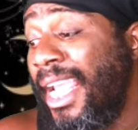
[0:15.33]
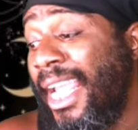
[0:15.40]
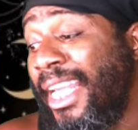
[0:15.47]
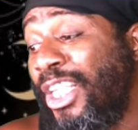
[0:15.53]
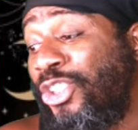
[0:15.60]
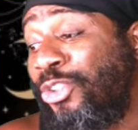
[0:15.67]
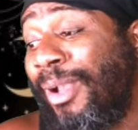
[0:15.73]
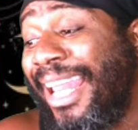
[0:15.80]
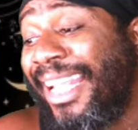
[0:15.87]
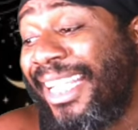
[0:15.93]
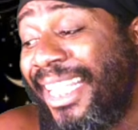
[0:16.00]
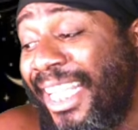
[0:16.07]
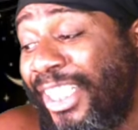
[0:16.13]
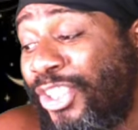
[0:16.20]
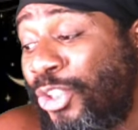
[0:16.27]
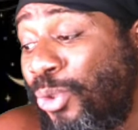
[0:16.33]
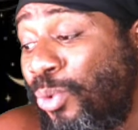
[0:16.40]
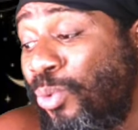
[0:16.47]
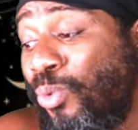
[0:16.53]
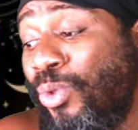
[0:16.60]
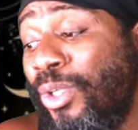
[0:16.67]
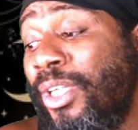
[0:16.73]
and to try to get
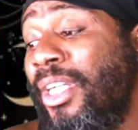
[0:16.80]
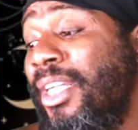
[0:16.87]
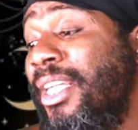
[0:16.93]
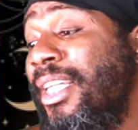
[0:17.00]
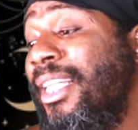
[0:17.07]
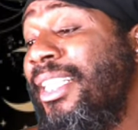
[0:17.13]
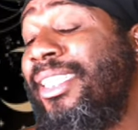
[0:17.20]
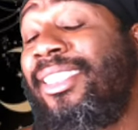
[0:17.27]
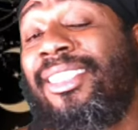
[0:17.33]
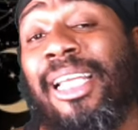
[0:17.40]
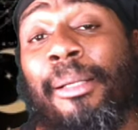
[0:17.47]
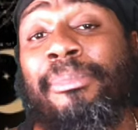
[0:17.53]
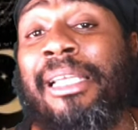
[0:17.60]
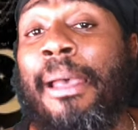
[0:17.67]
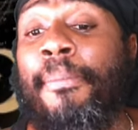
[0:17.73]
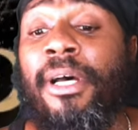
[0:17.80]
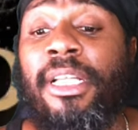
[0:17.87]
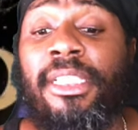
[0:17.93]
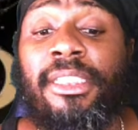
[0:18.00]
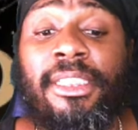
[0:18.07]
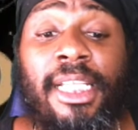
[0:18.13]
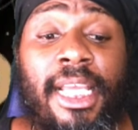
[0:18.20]
you some type of
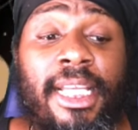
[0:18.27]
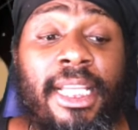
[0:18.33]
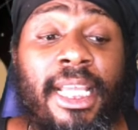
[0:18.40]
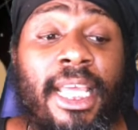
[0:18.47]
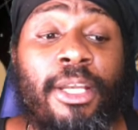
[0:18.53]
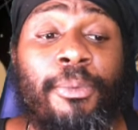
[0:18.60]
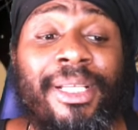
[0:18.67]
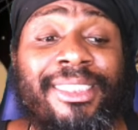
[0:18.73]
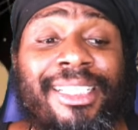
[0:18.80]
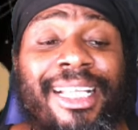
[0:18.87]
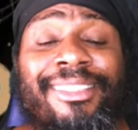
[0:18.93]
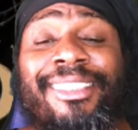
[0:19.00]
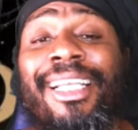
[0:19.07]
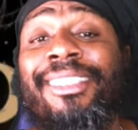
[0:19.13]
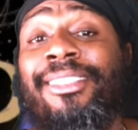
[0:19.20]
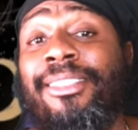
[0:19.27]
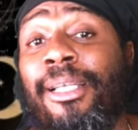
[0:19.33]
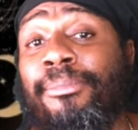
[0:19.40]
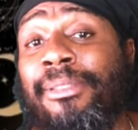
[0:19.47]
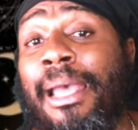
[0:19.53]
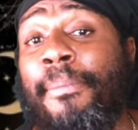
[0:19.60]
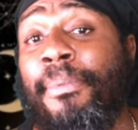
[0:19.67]
understanding. And the reason I say
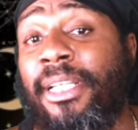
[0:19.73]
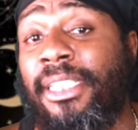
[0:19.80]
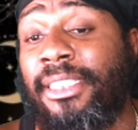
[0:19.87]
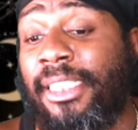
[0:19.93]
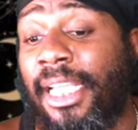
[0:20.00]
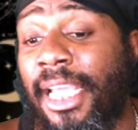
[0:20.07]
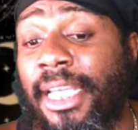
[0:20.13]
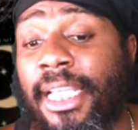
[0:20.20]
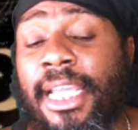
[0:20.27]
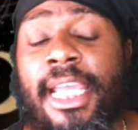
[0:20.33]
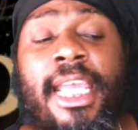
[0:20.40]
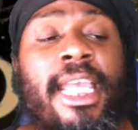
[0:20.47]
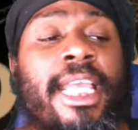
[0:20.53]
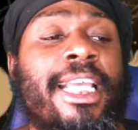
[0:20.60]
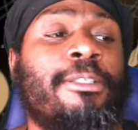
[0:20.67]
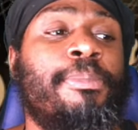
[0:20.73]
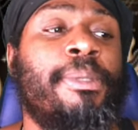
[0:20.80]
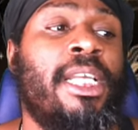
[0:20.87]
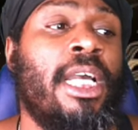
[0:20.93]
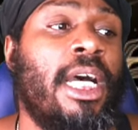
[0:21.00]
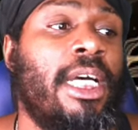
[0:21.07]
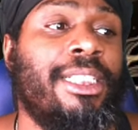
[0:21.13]
some type of understanding is
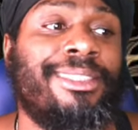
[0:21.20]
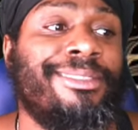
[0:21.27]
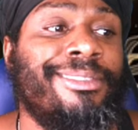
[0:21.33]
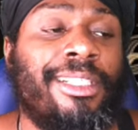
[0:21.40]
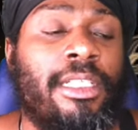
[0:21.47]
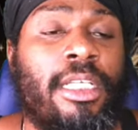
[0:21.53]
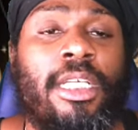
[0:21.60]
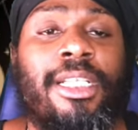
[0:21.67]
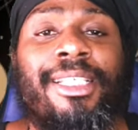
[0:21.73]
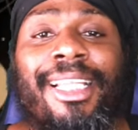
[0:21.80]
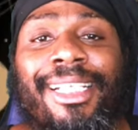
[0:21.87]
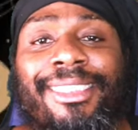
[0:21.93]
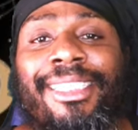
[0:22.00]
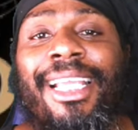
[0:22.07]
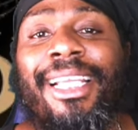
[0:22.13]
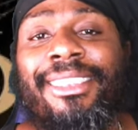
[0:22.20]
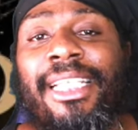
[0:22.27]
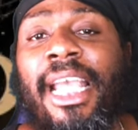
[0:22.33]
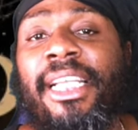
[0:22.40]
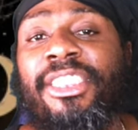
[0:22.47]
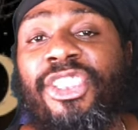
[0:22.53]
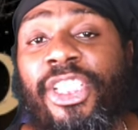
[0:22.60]
because this is
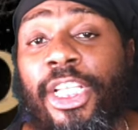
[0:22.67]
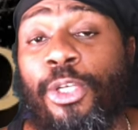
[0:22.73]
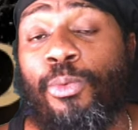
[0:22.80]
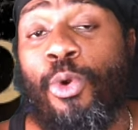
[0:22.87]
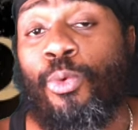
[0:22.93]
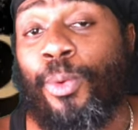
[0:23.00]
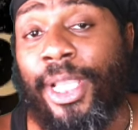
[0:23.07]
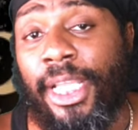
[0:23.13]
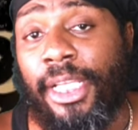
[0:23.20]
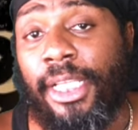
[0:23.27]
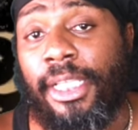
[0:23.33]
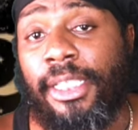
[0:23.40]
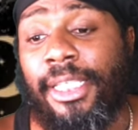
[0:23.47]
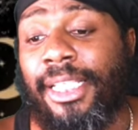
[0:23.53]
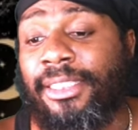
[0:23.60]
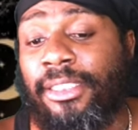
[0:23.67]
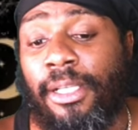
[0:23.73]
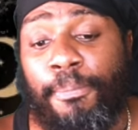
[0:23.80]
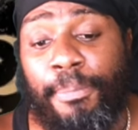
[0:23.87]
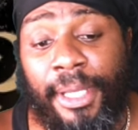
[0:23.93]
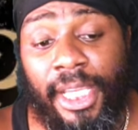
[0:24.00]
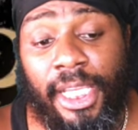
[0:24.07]
a general reading. This
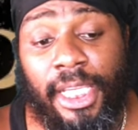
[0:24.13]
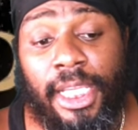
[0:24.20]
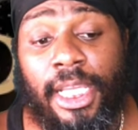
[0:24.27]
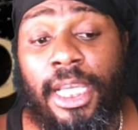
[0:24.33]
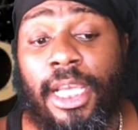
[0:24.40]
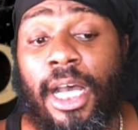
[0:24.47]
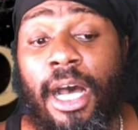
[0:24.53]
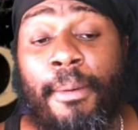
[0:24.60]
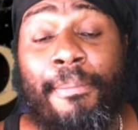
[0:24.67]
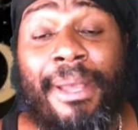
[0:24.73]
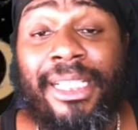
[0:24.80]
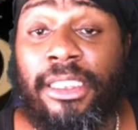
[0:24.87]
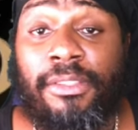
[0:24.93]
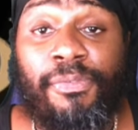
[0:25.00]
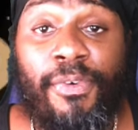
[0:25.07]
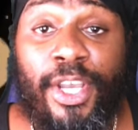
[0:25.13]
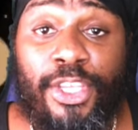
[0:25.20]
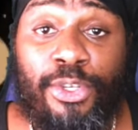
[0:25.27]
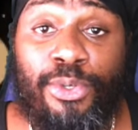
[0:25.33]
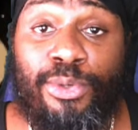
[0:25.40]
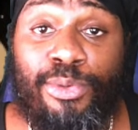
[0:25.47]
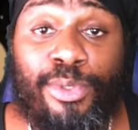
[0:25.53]
could be a message for
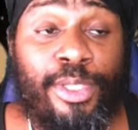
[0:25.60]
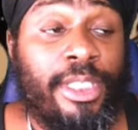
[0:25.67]
you,